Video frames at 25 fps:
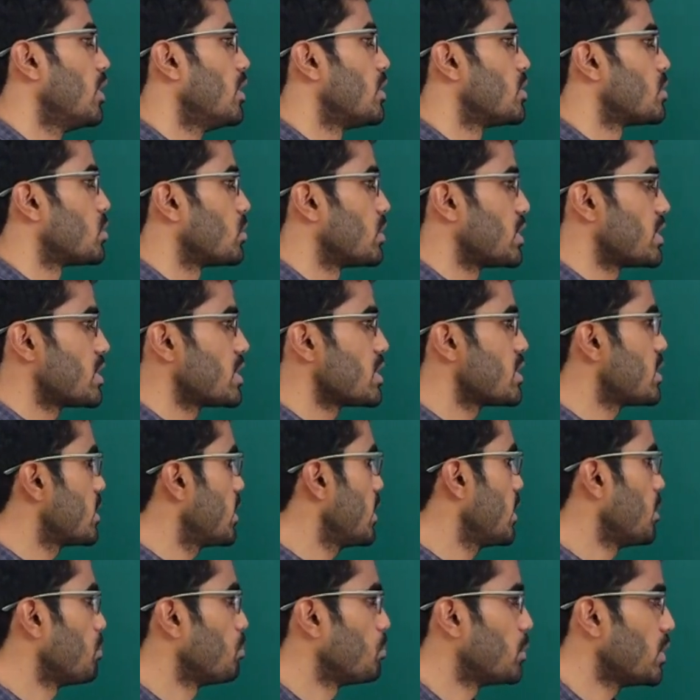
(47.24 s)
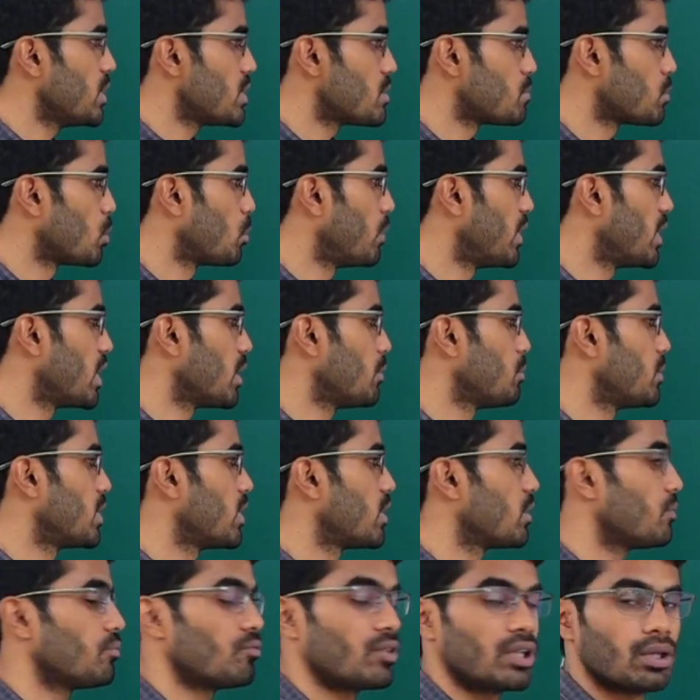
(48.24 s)
So, this is the impulse momentum
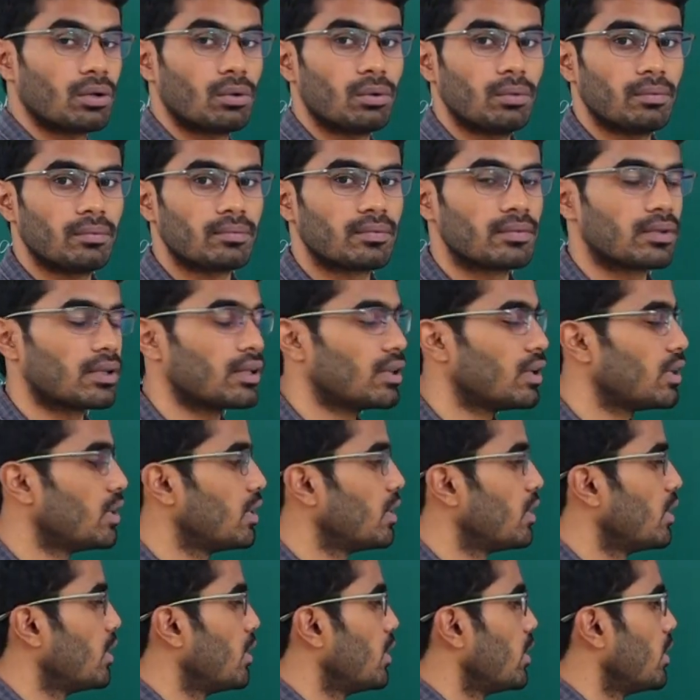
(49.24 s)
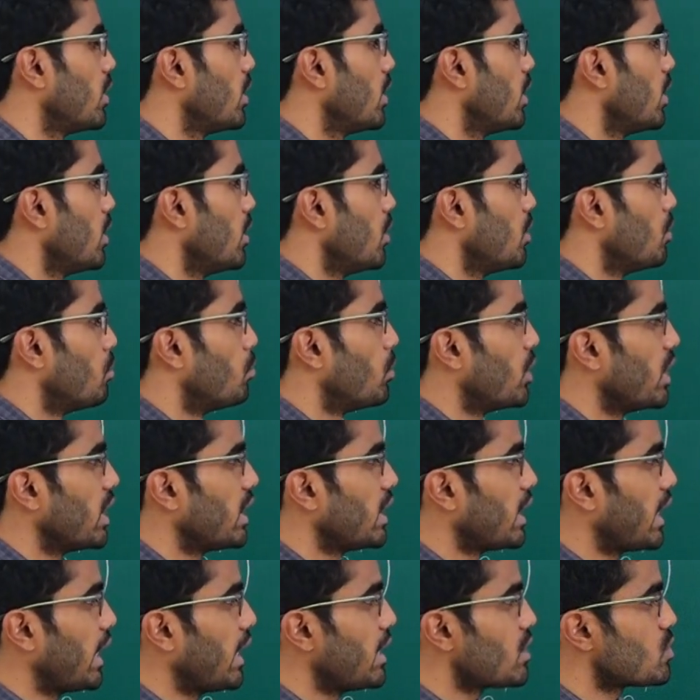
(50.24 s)
theorem we know, but
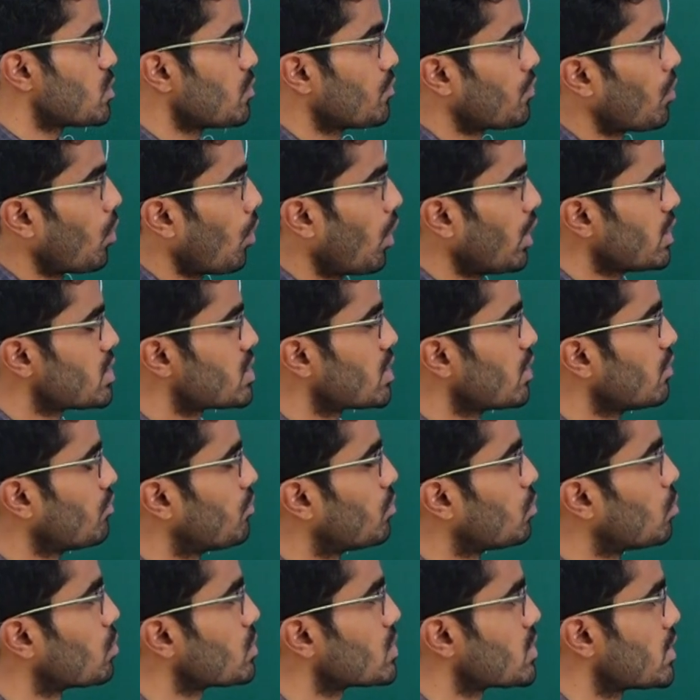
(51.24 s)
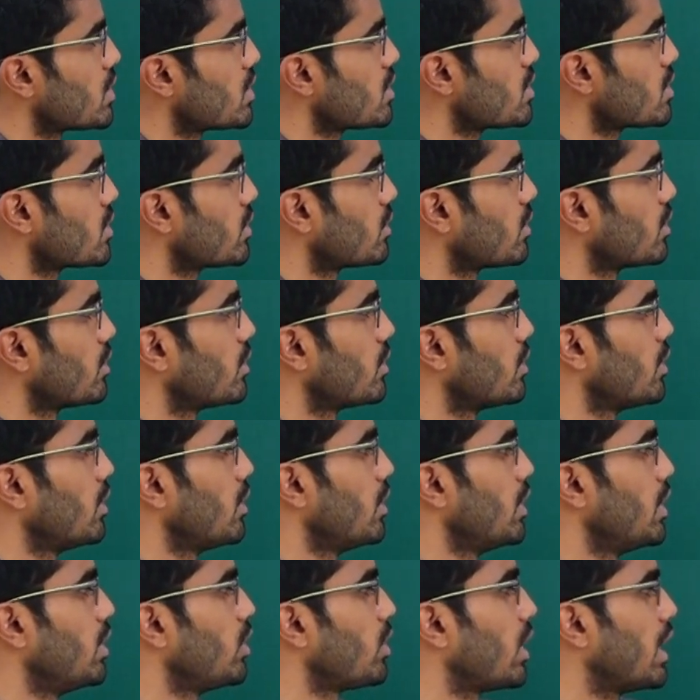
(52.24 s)
in case of constant forces,
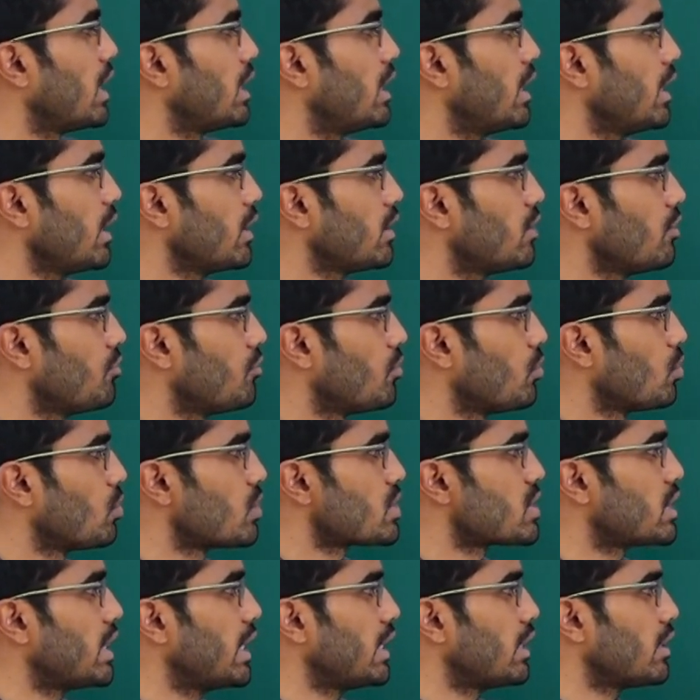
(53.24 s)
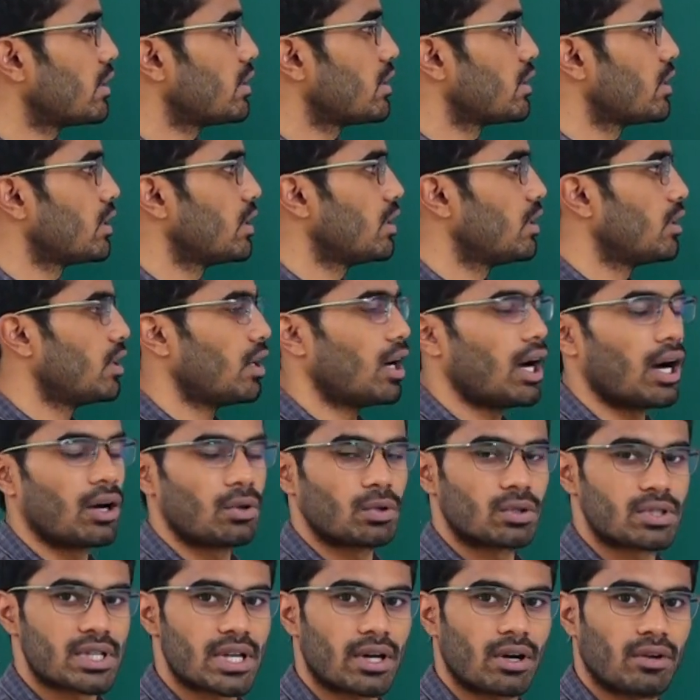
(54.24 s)
you can take the force net
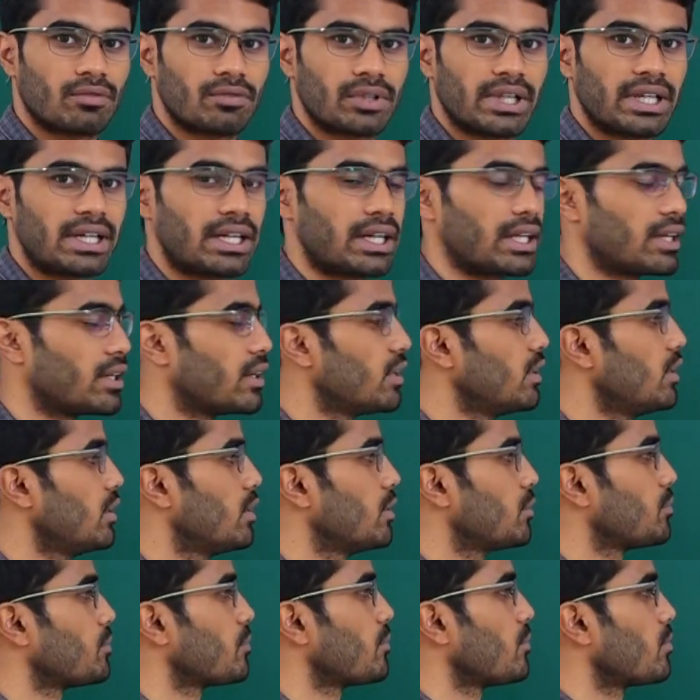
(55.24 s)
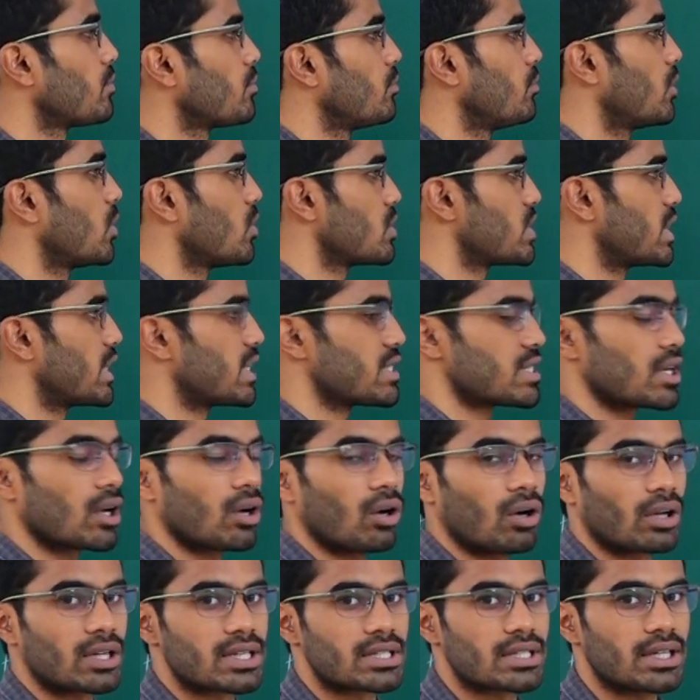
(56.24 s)
outside of the integral because it is a
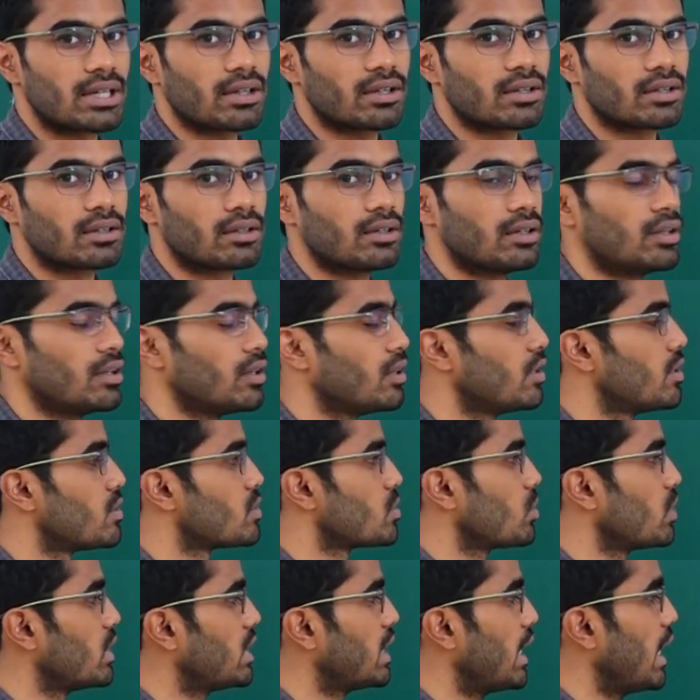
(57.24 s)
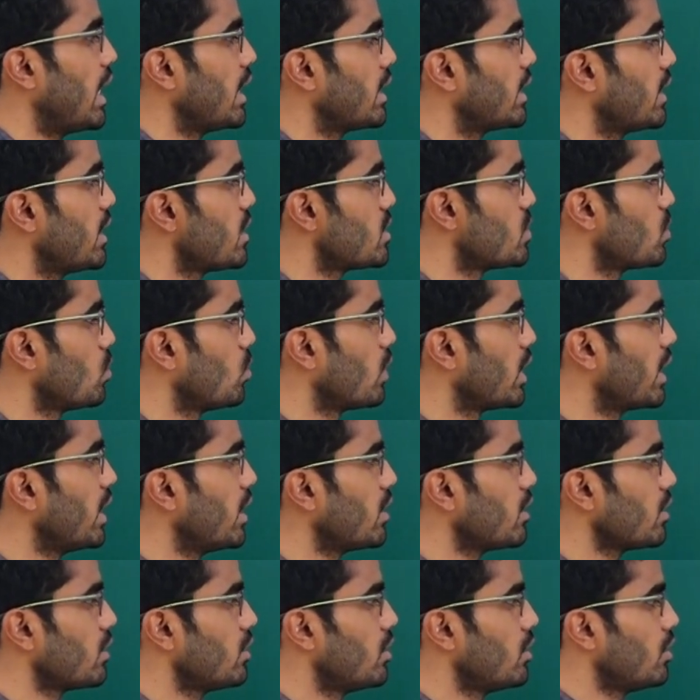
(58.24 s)
constant. So, in that case you will
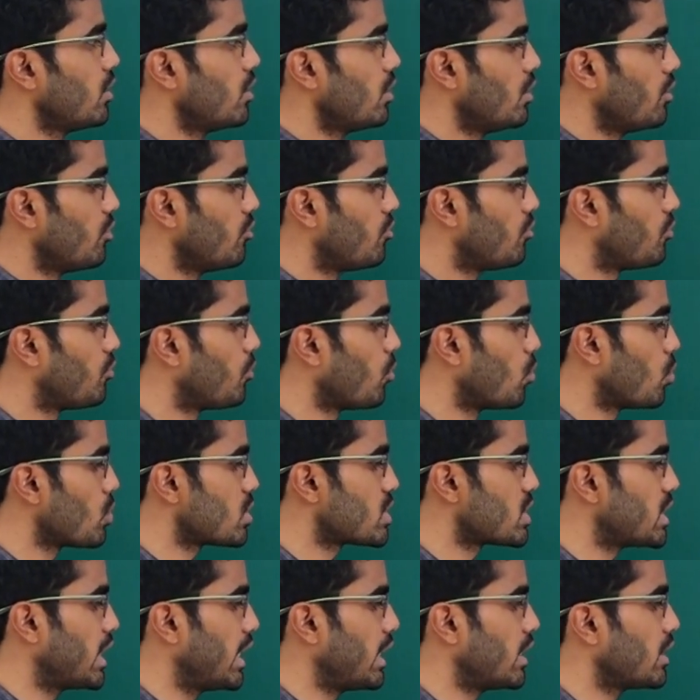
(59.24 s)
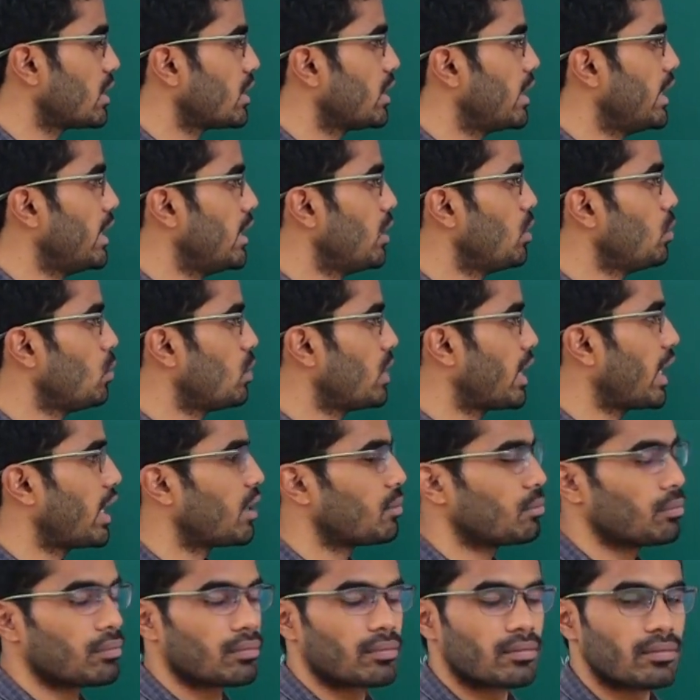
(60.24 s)
get force net into time